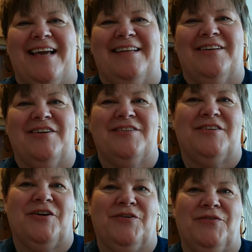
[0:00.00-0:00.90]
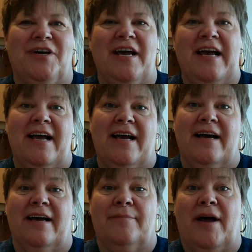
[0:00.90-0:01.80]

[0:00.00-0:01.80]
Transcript: And also, um,